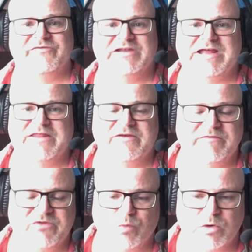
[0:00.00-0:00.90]
feel like the,
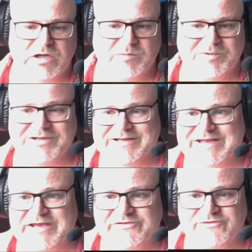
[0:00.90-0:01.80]
the world
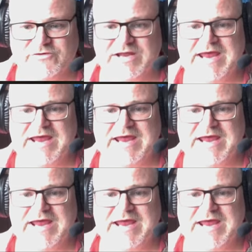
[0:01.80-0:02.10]
building is done